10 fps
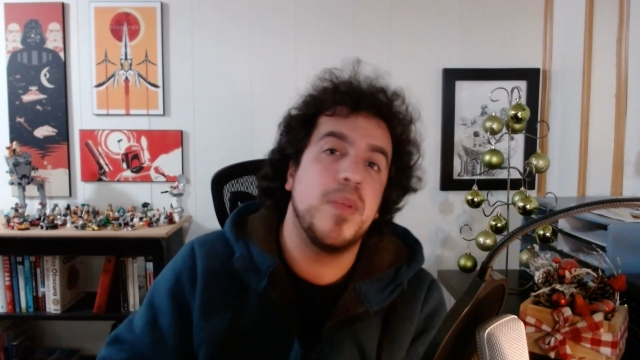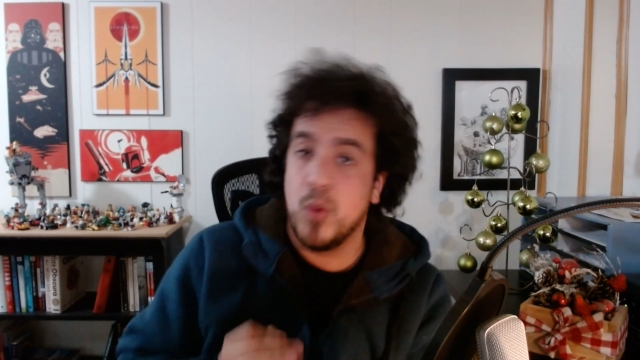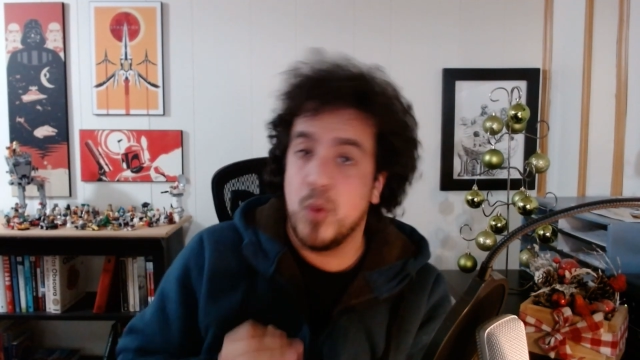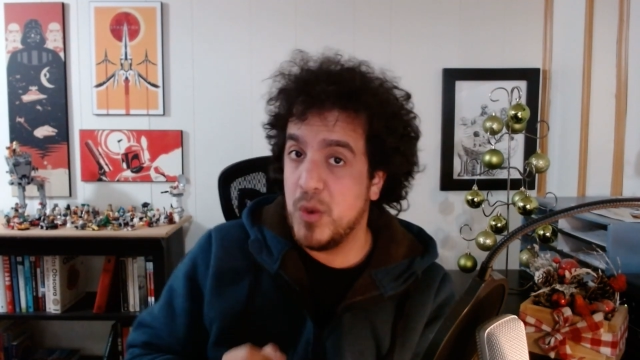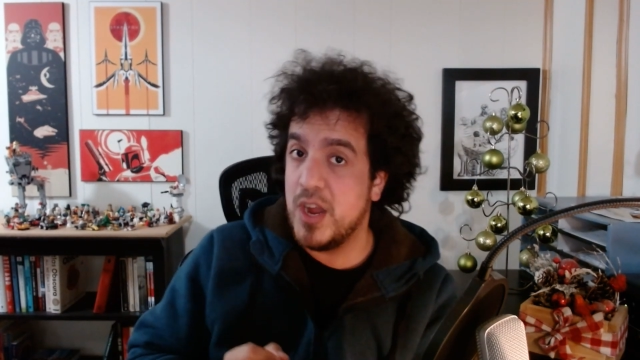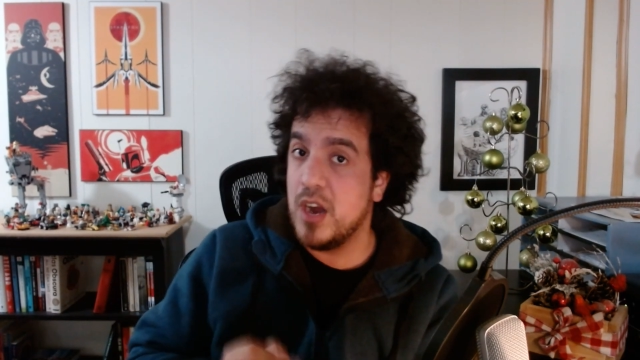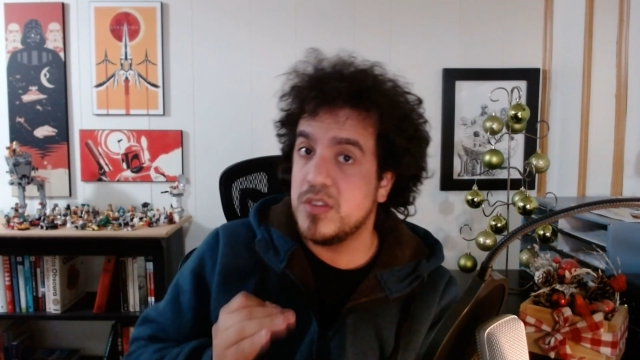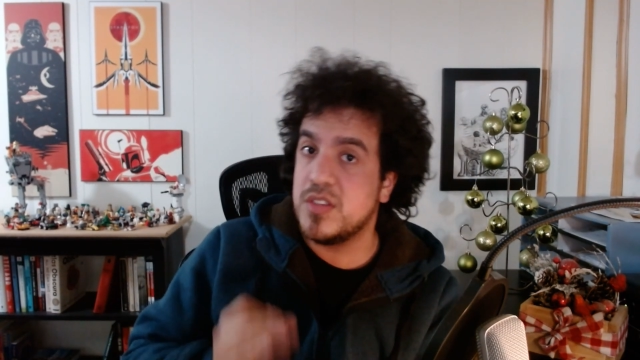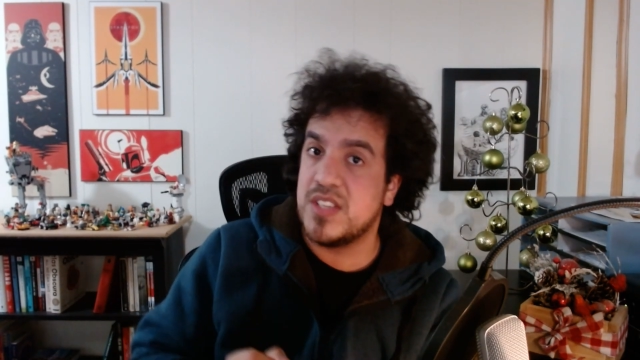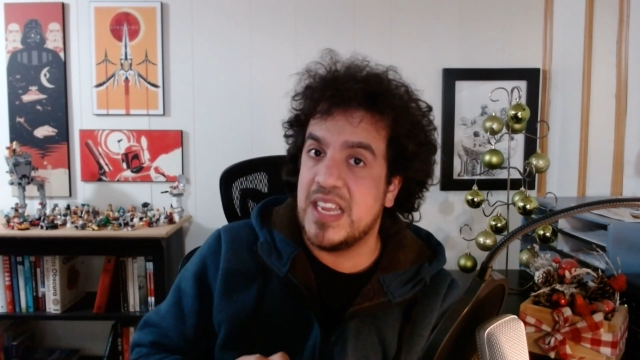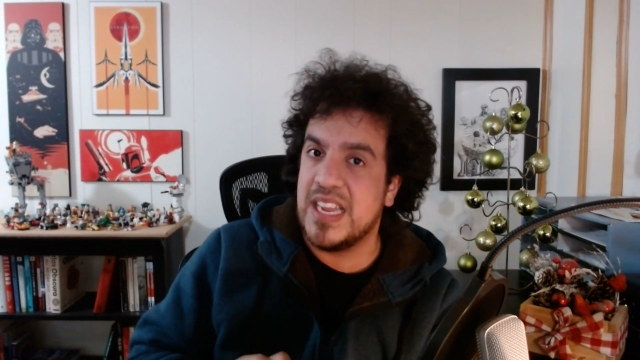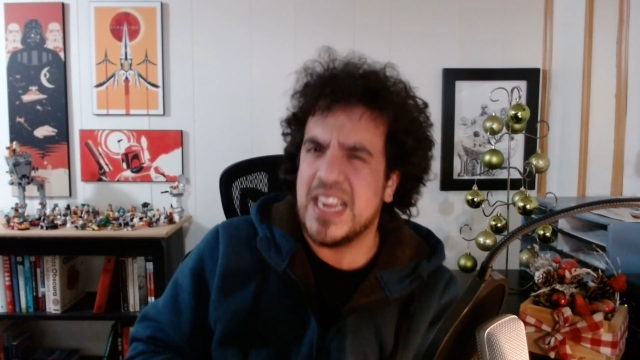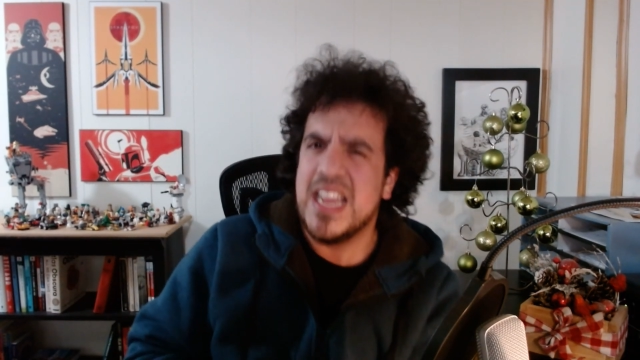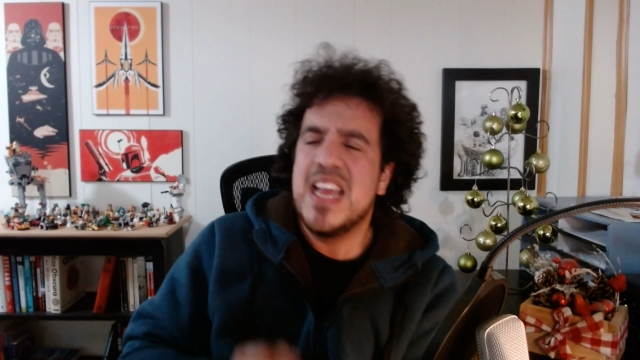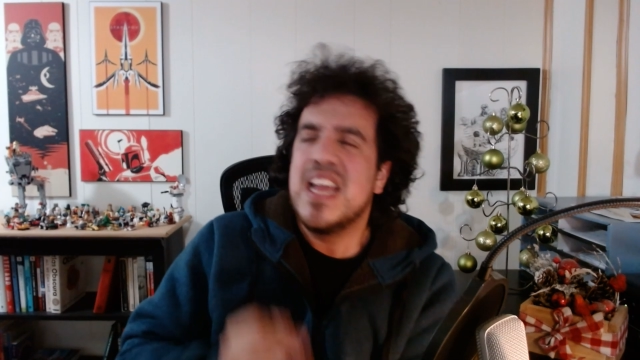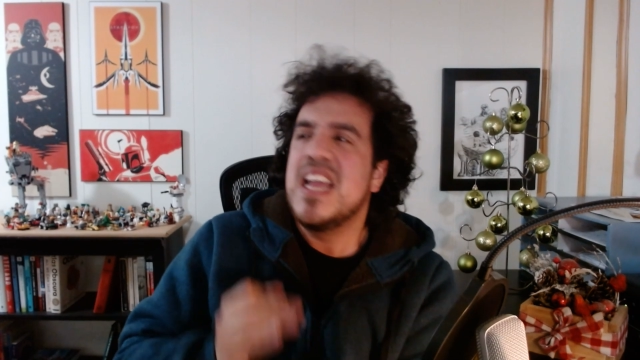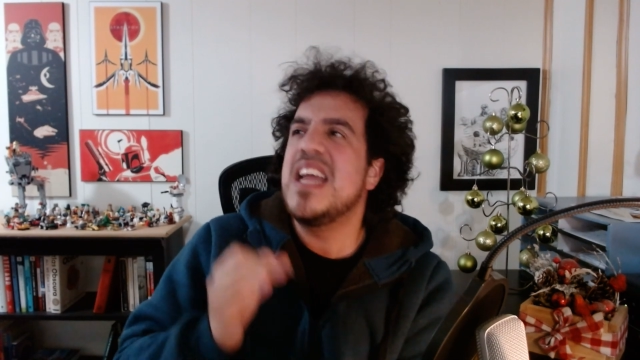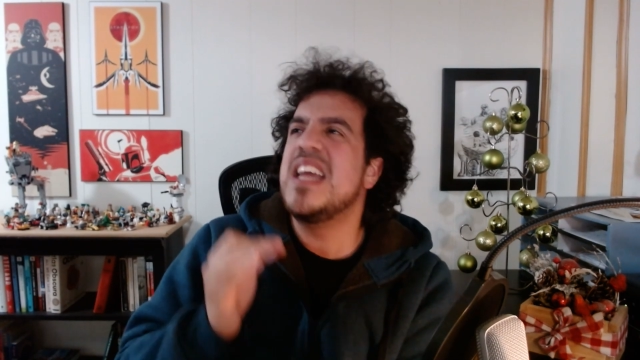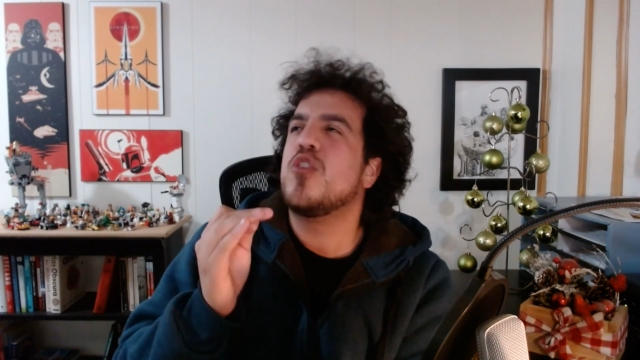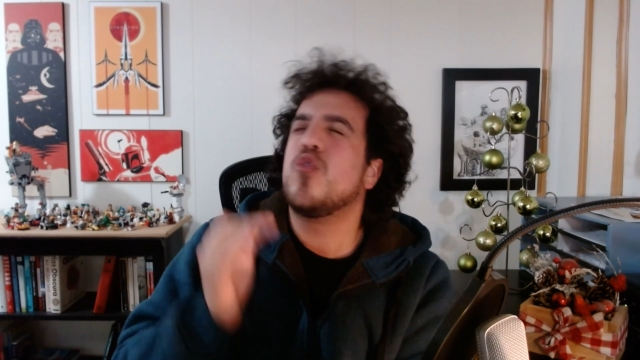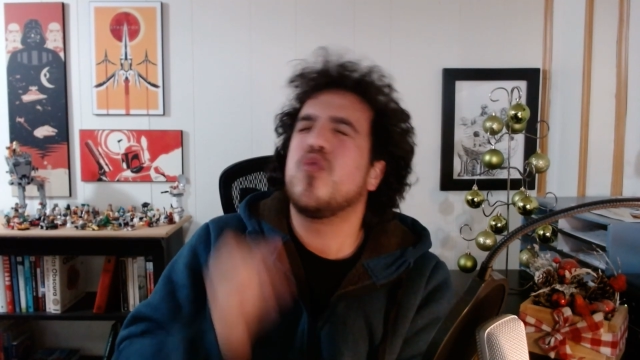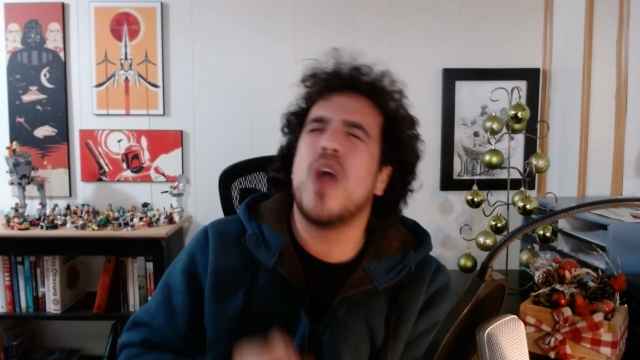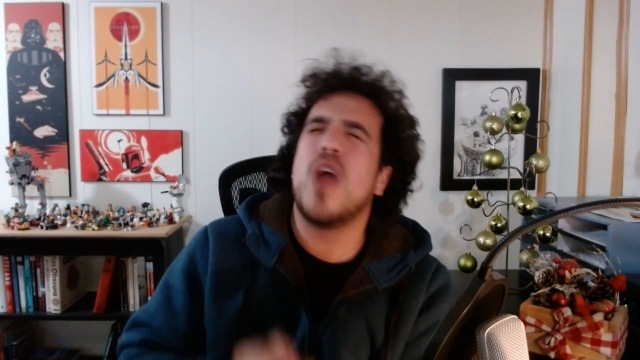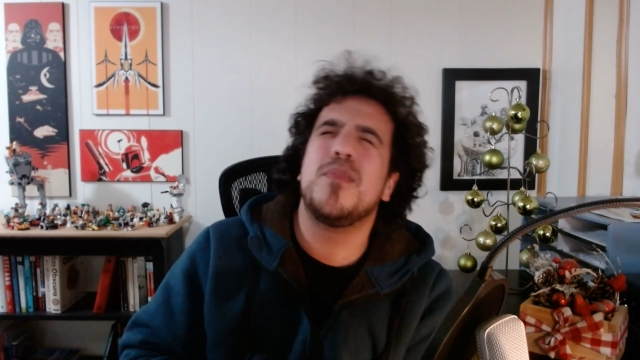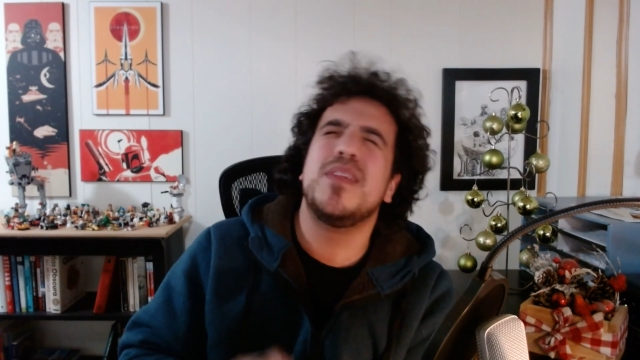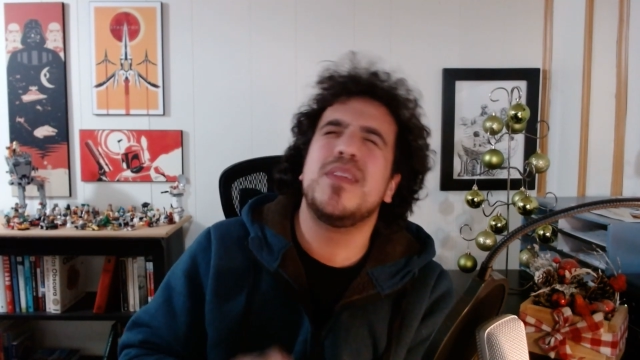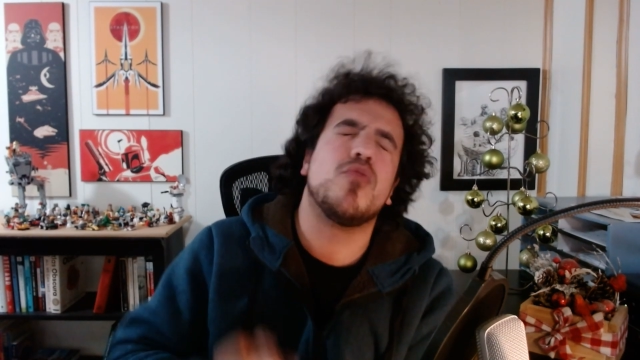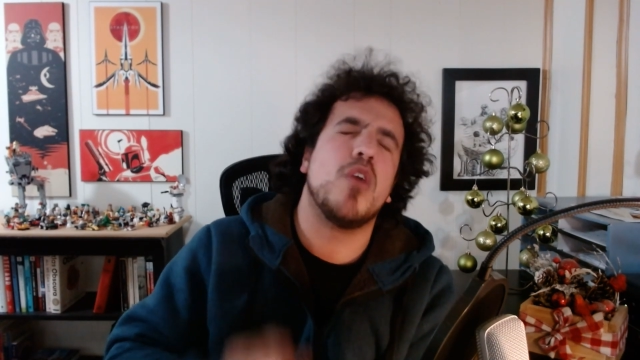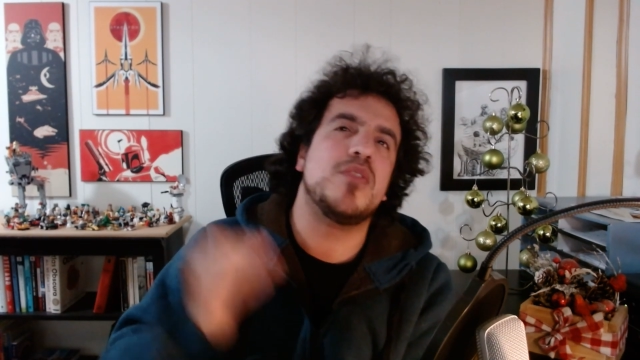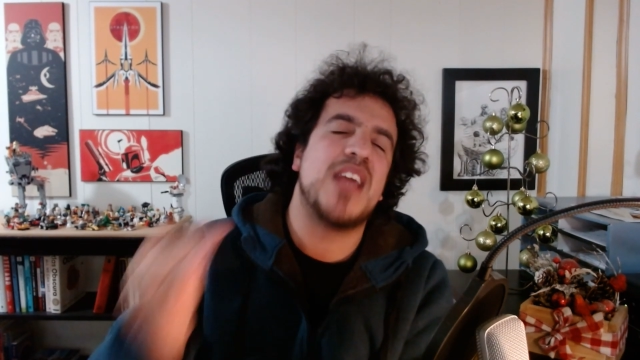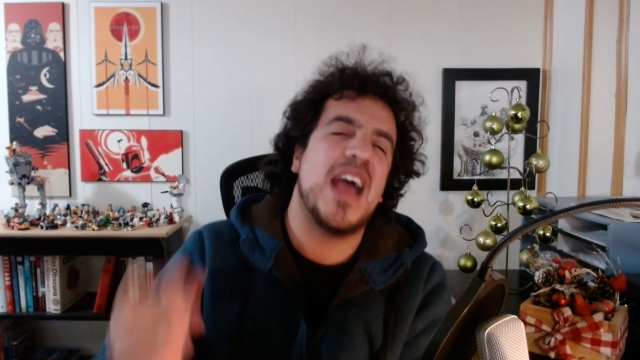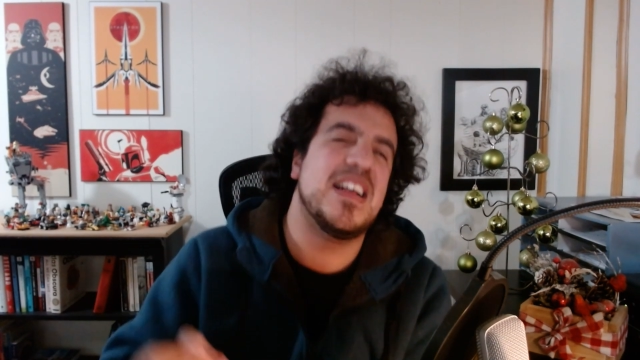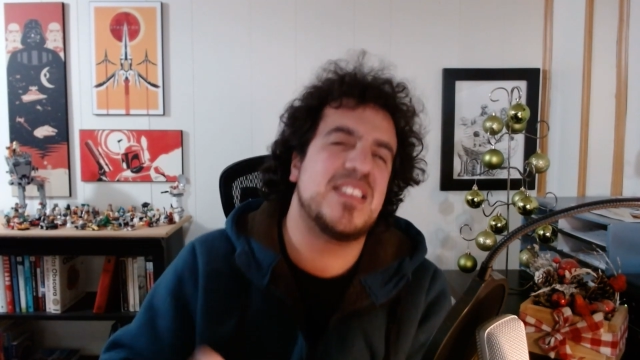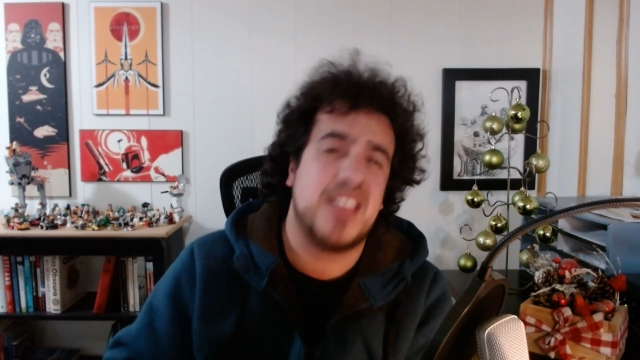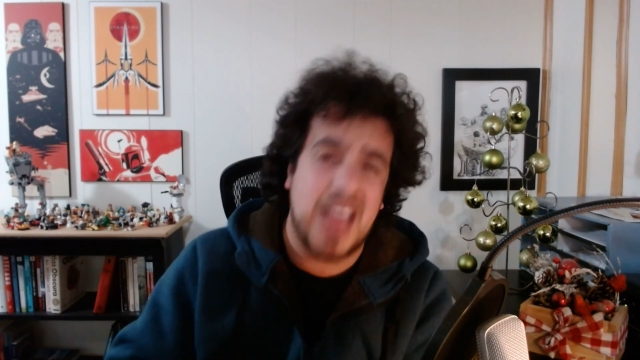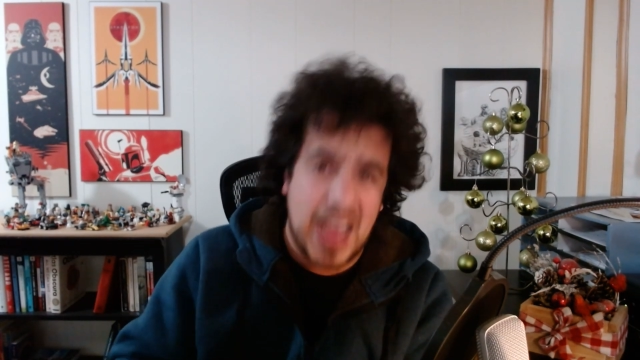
where we are seeing incredibly grotesque